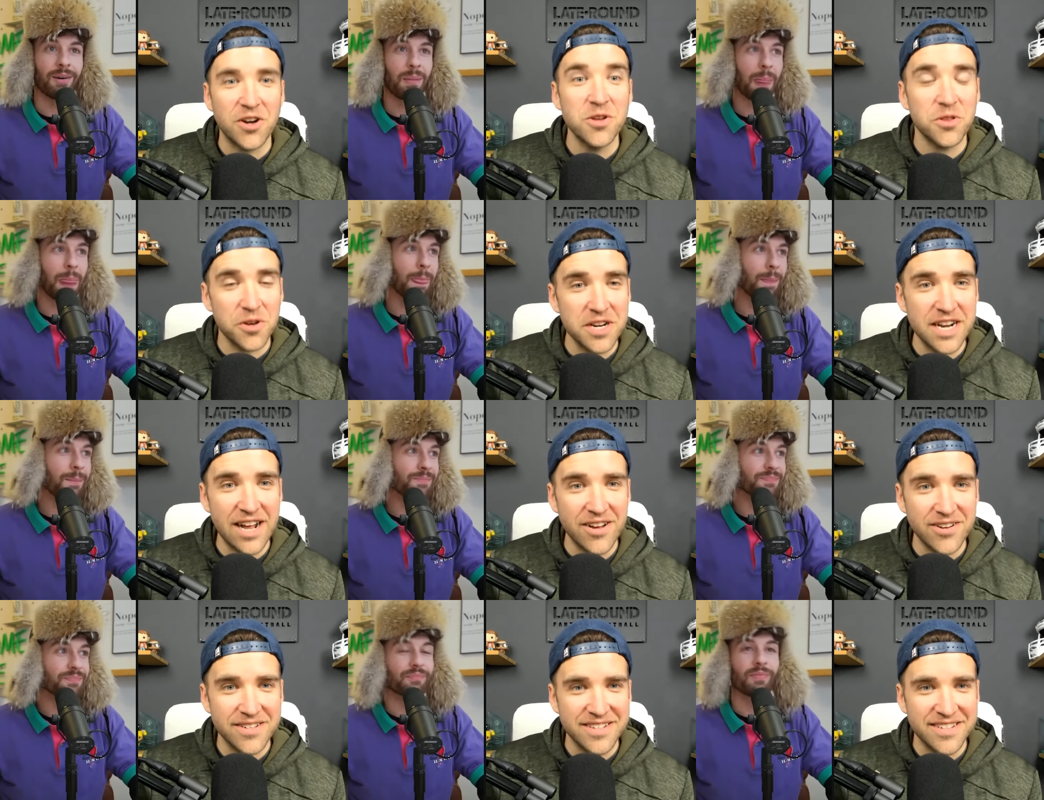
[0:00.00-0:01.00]
Speaker 1: Are you 30
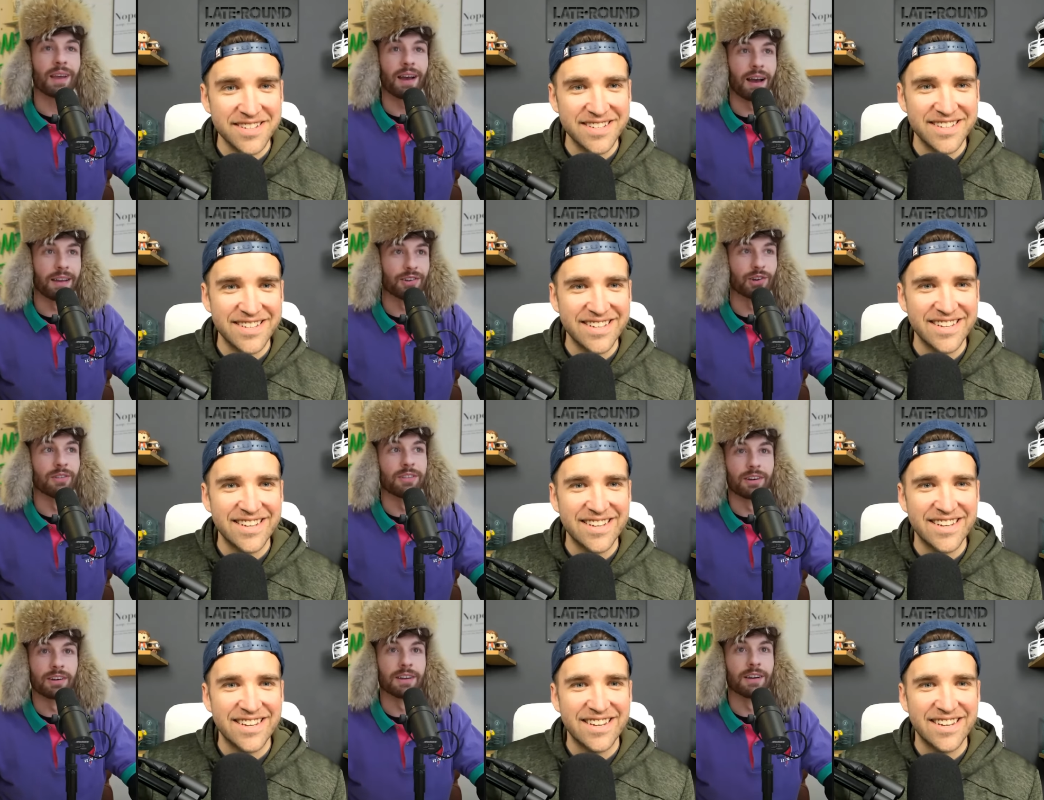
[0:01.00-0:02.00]
now?
Speaker 2: I turned
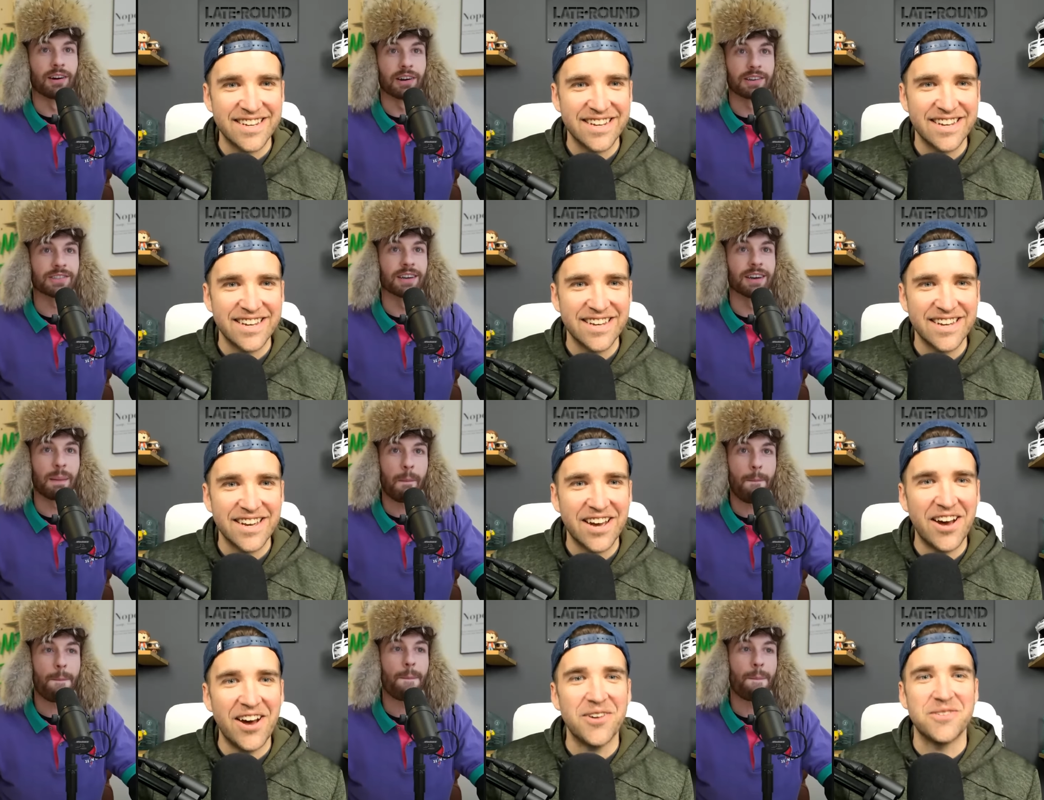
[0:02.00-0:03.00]
30 in August. Yeah.
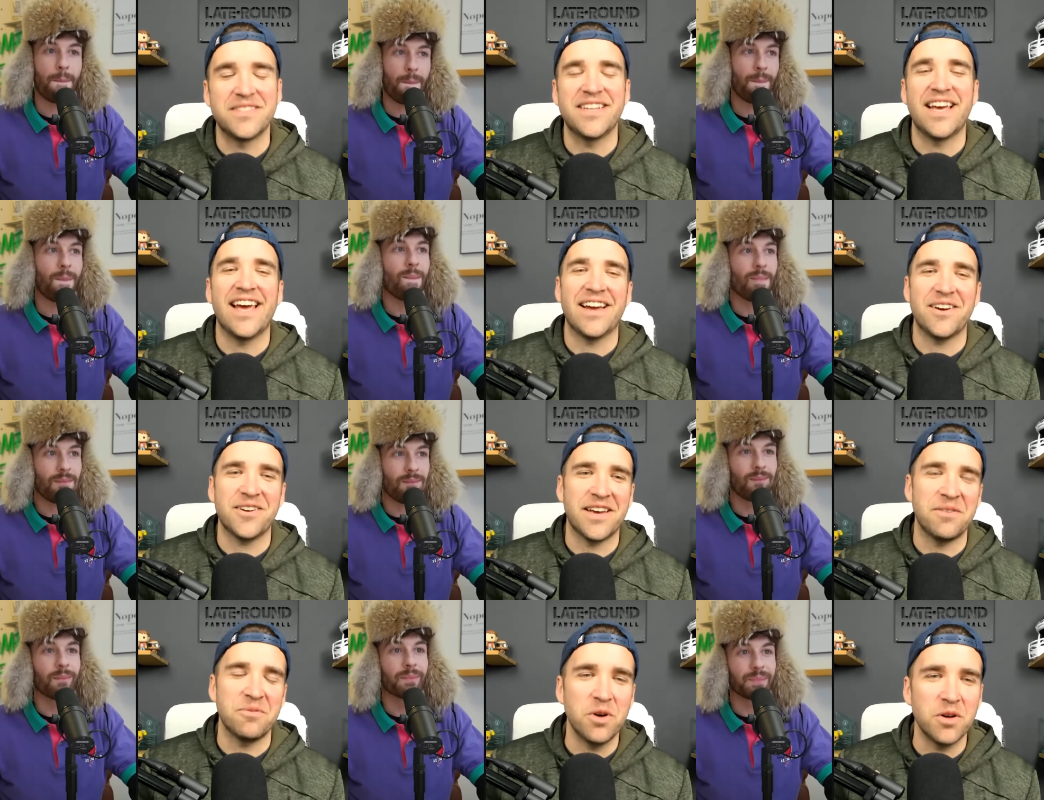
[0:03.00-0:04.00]
Speaker 1: Oh dang.
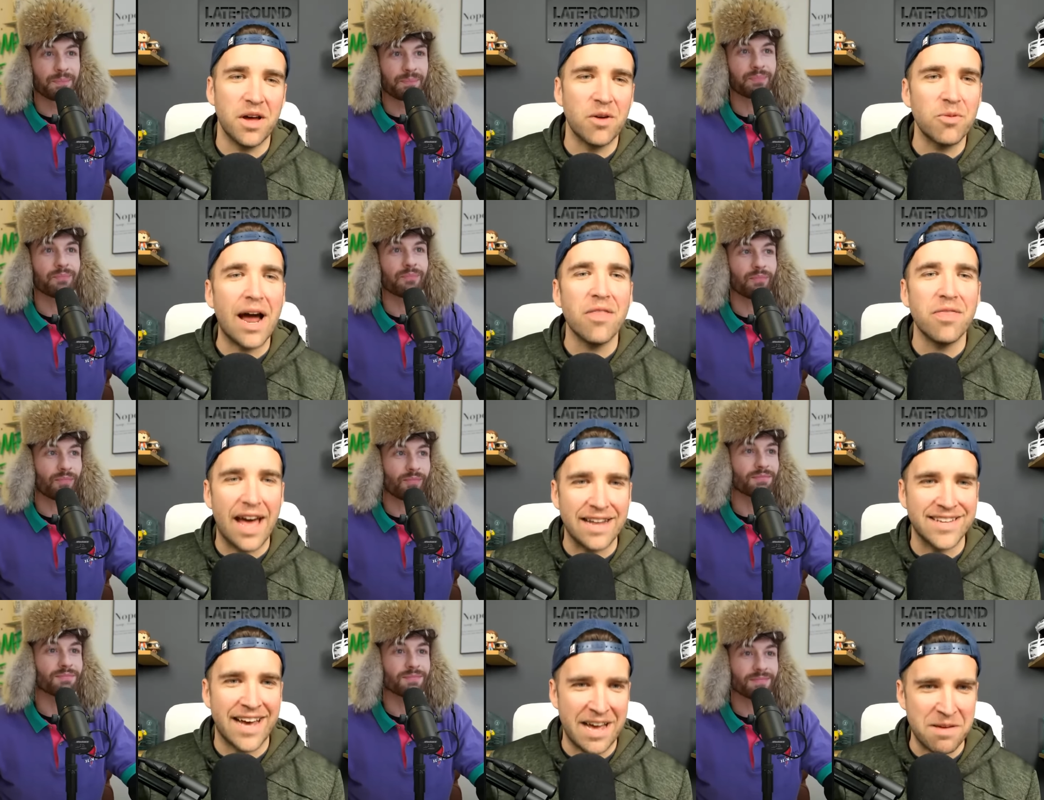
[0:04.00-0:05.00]
Okay. Well, around
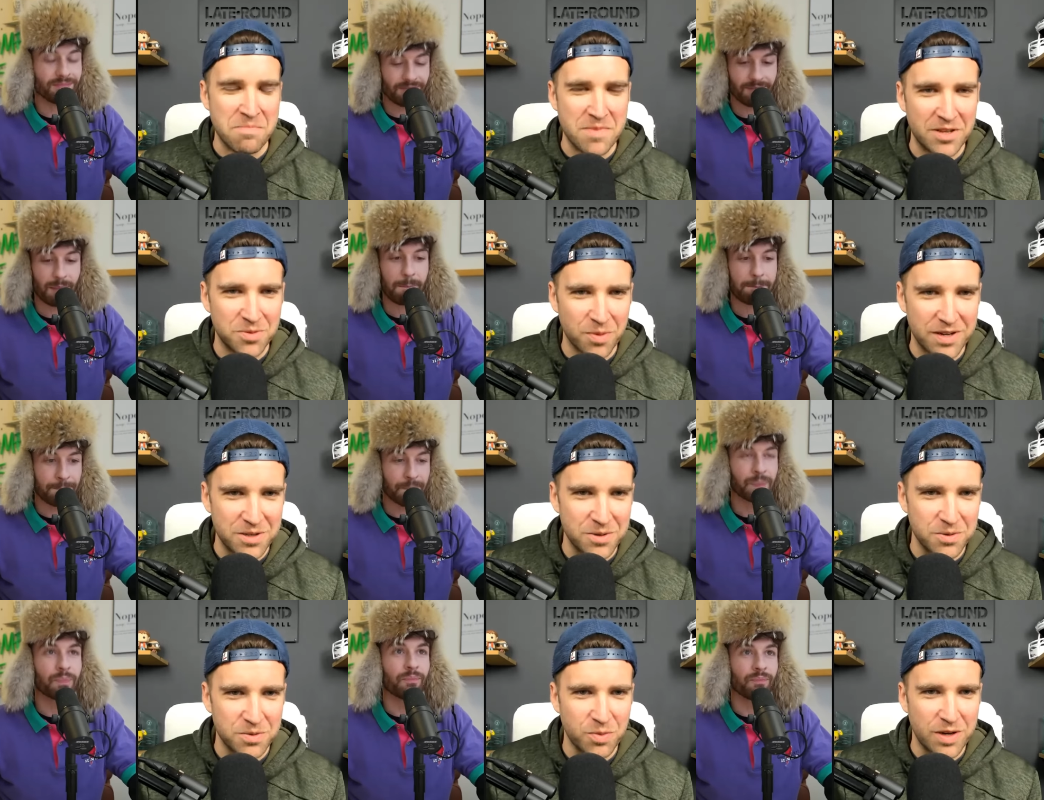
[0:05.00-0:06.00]
that time is when
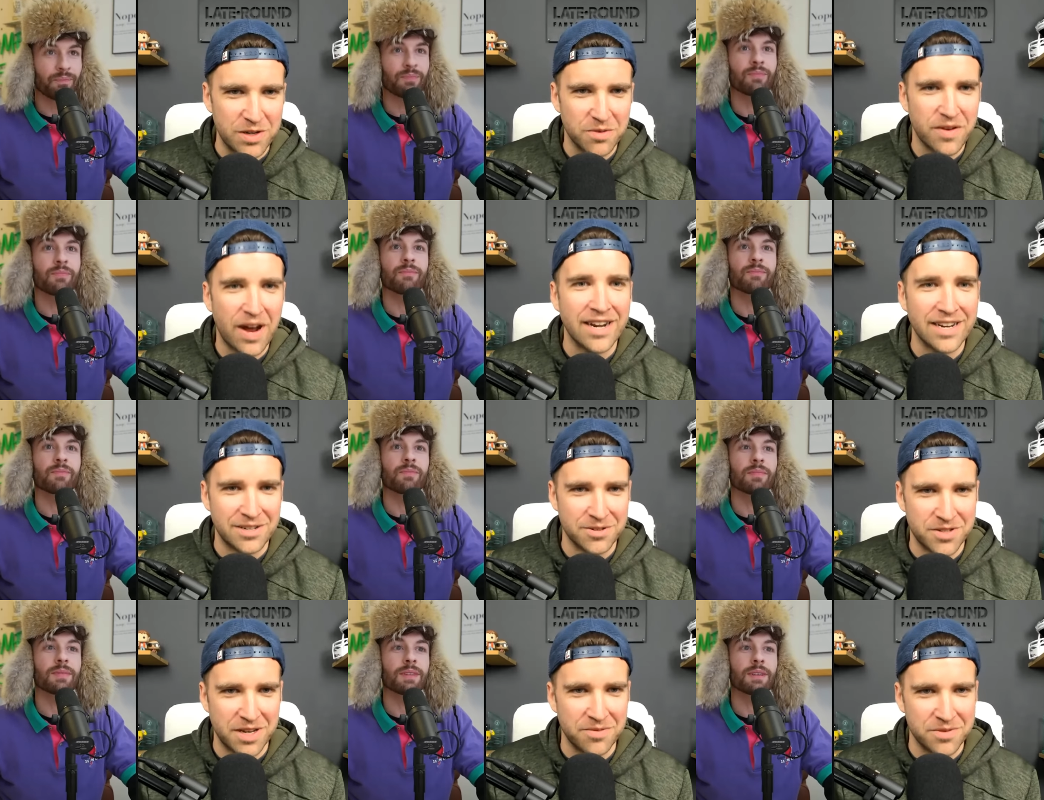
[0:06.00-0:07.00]
you when you're finding
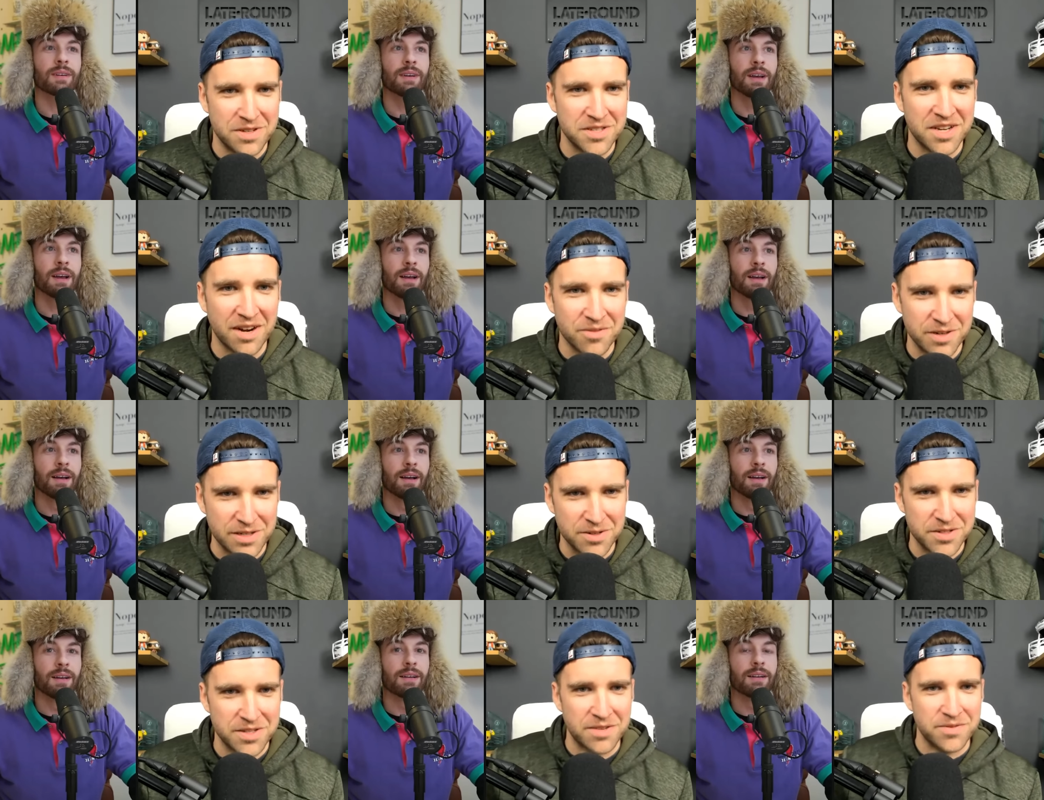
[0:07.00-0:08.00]
yourself and discovering
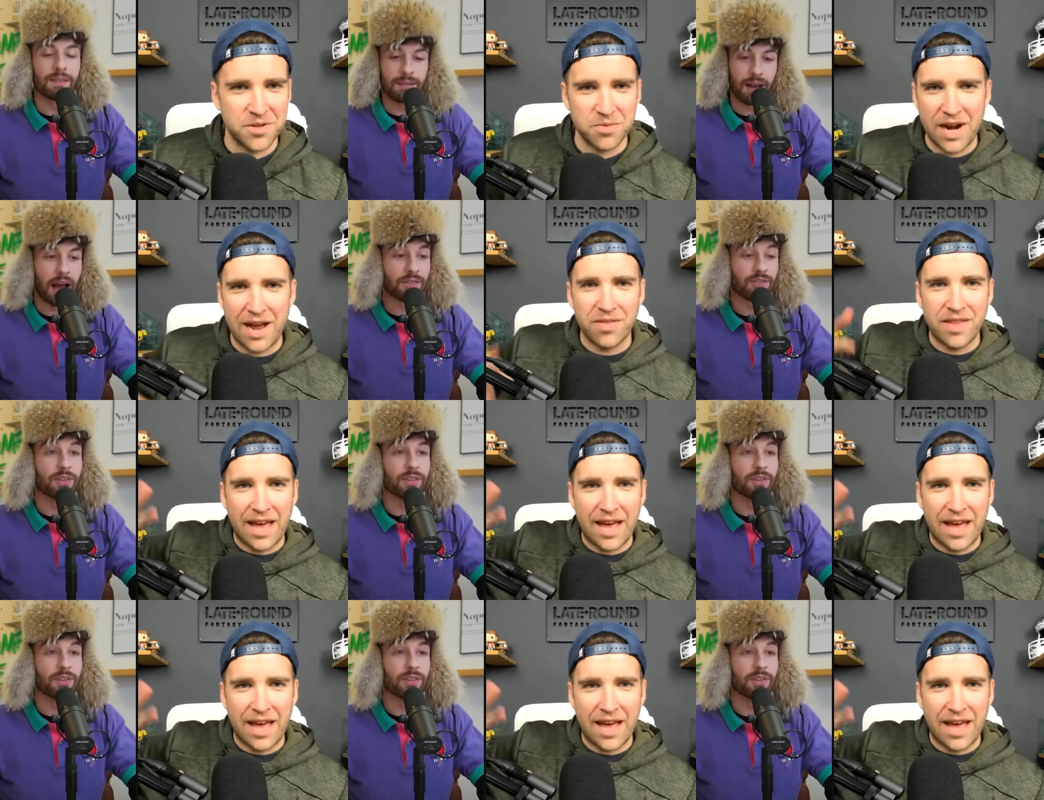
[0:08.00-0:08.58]
yourself. It's around